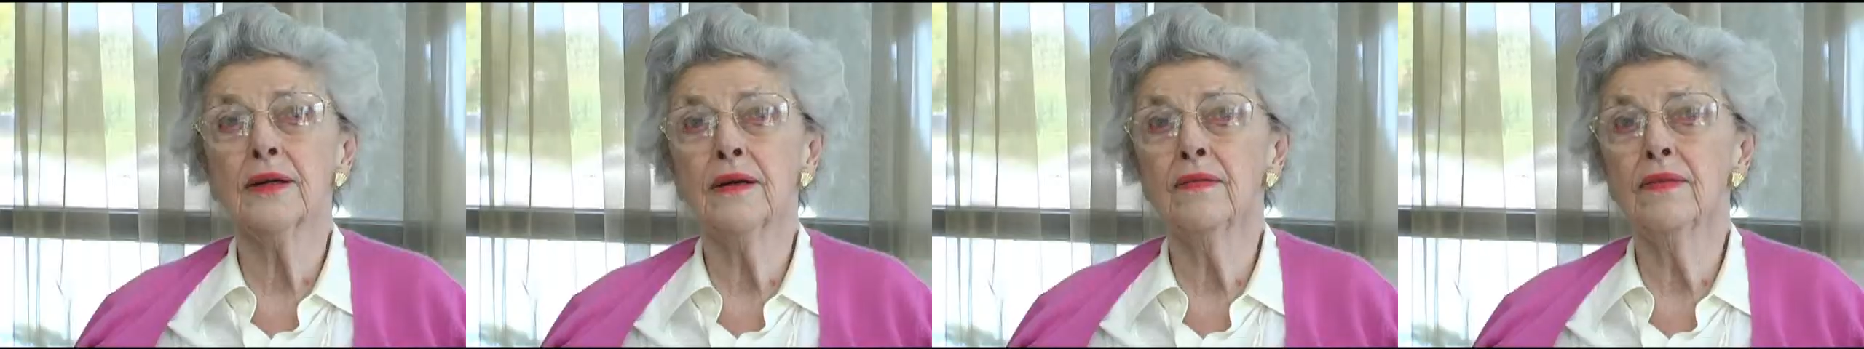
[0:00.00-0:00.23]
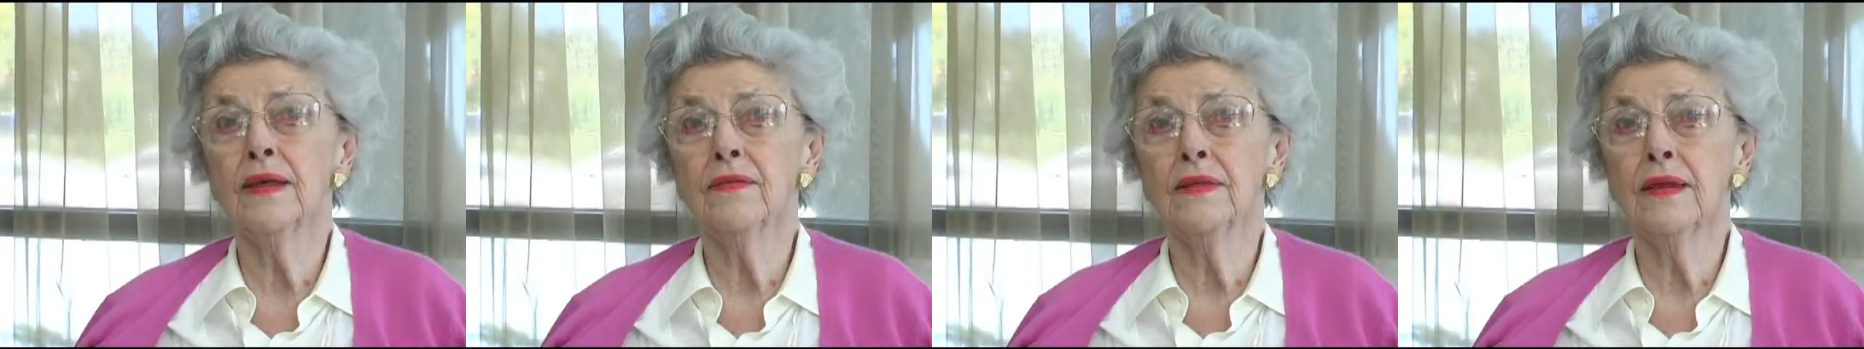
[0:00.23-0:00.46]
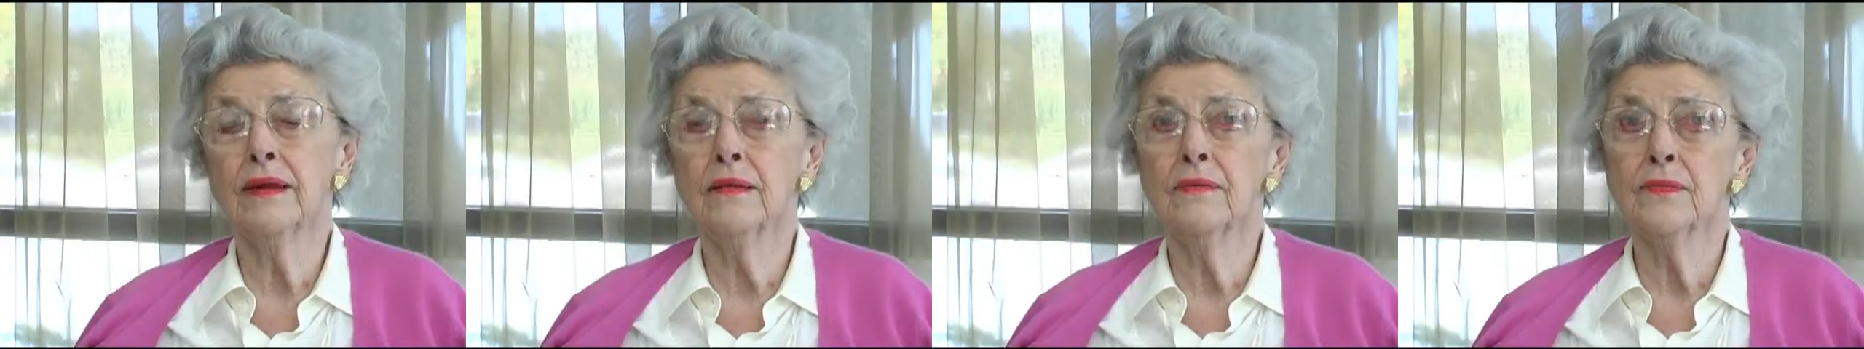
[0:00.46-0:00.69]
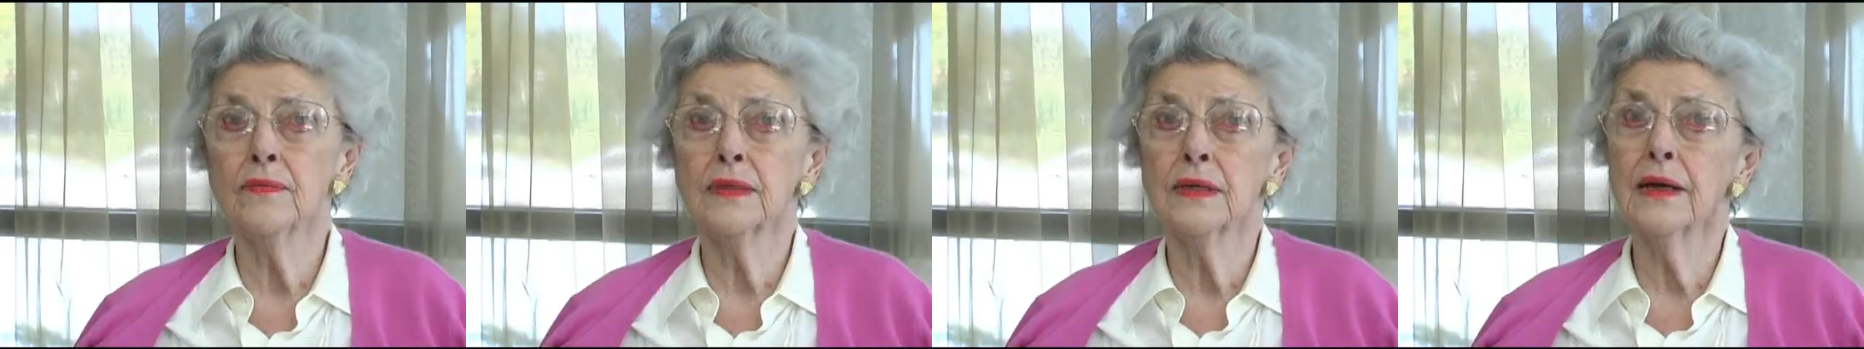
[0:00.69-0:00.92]
I think they
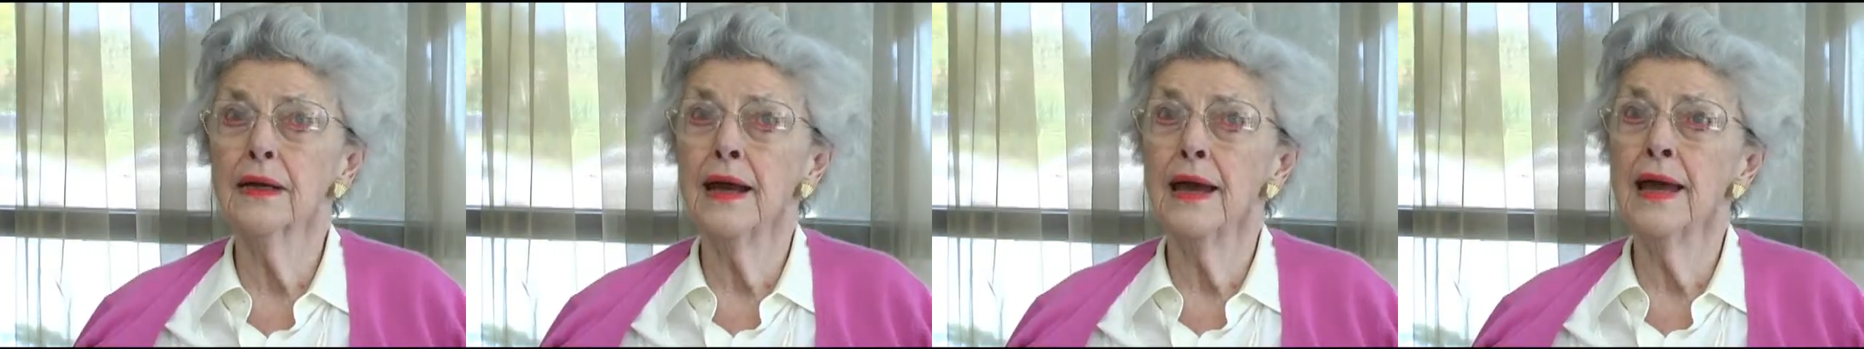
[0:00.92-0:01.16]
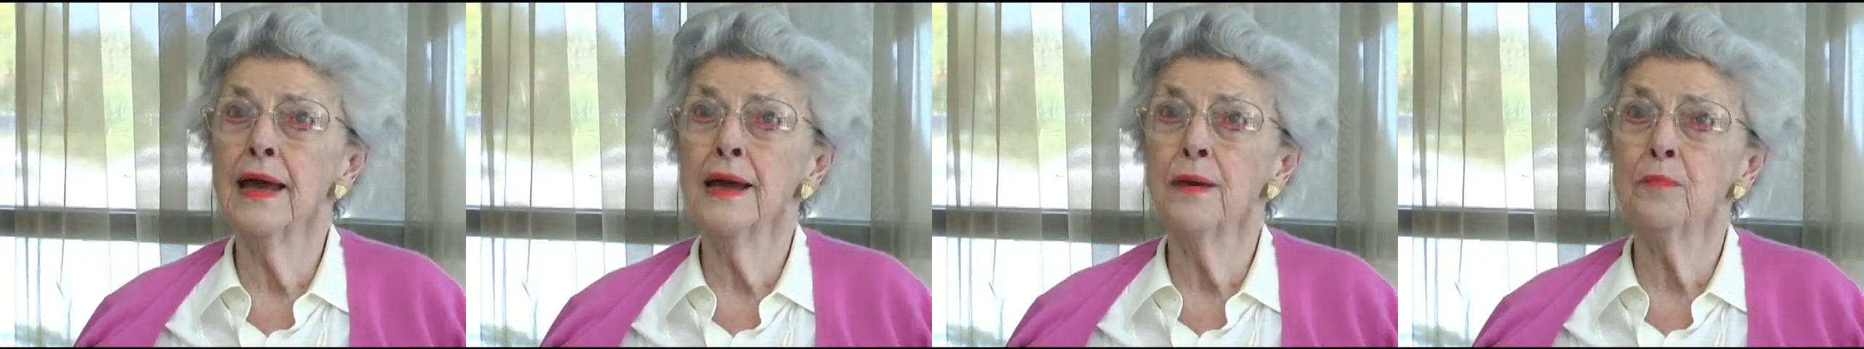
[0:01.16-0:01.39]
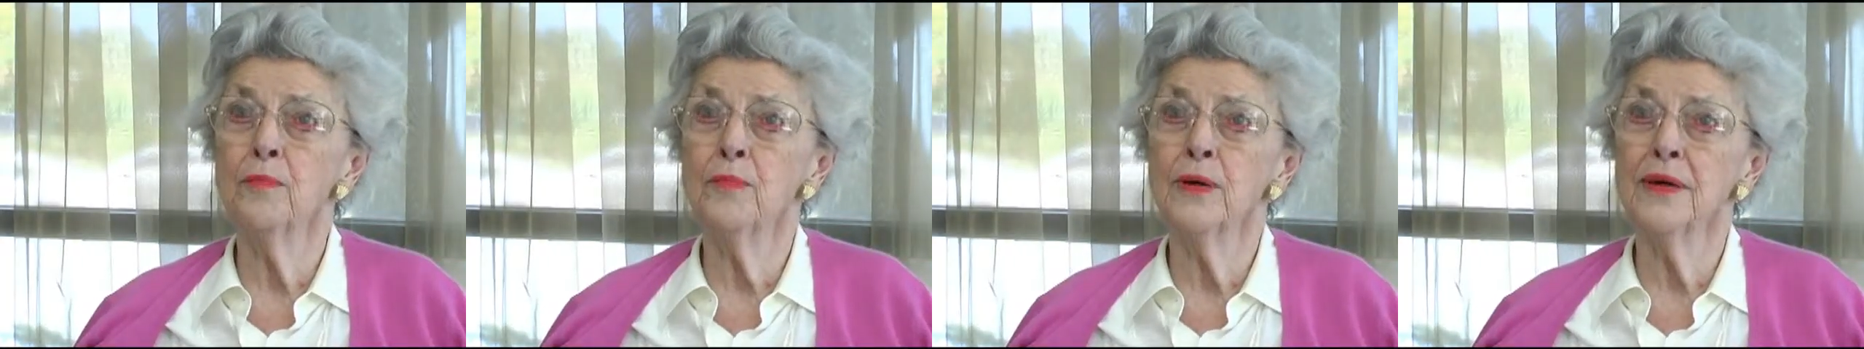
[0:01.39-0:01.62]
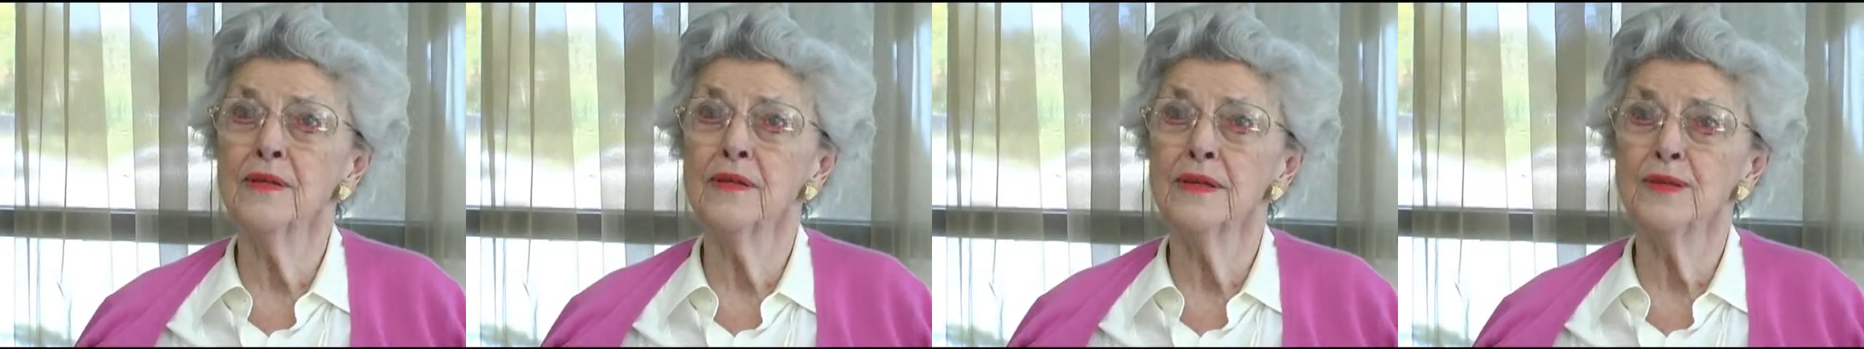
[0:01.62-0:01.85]
kind of
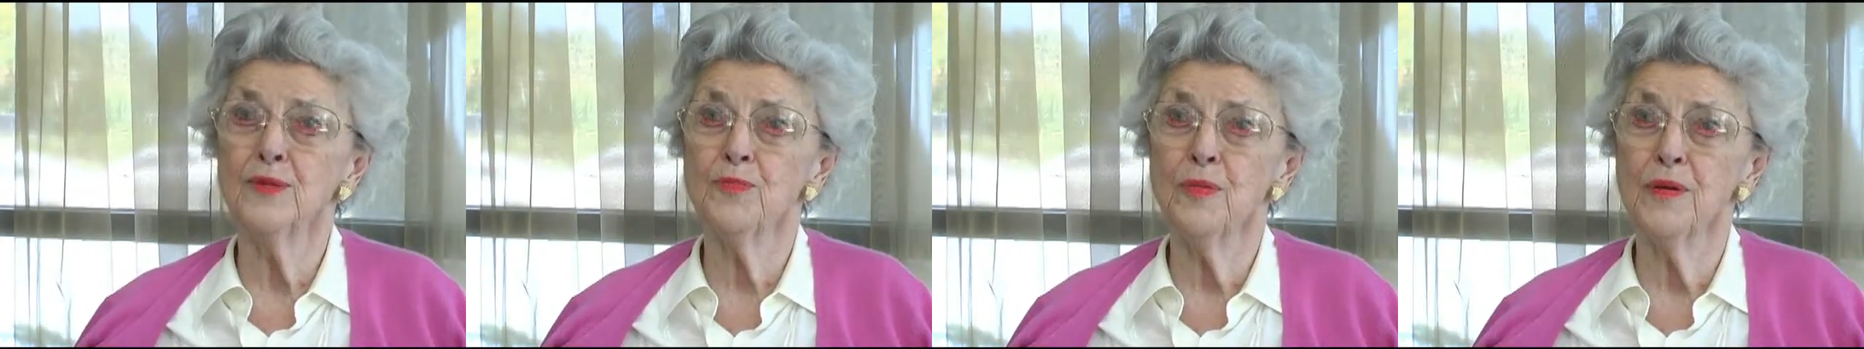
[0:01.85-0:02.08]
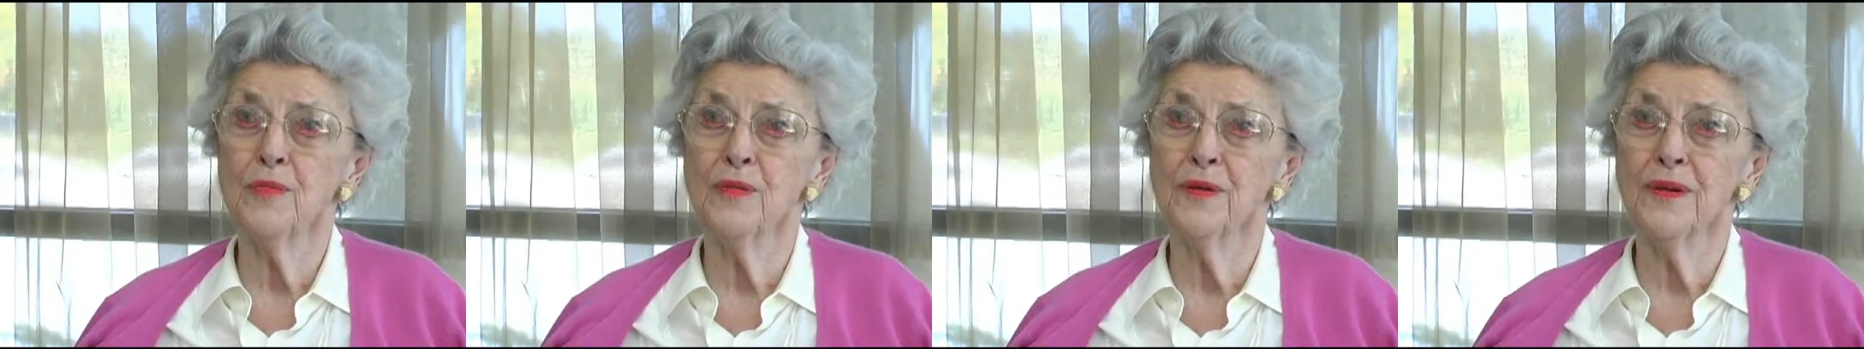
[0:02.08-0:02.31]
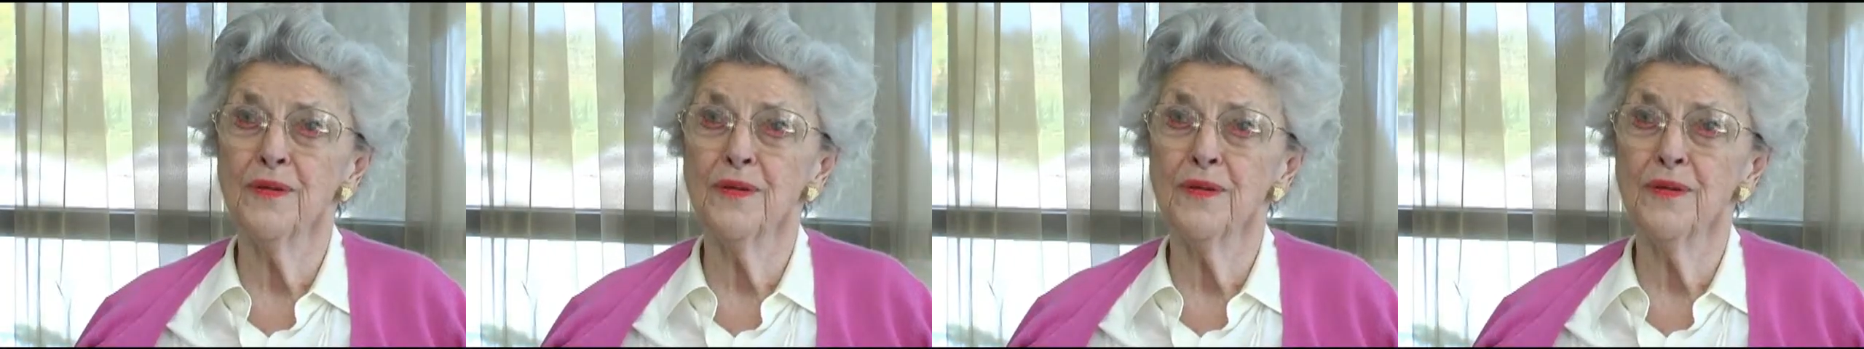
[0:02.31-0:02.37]
handpicked these people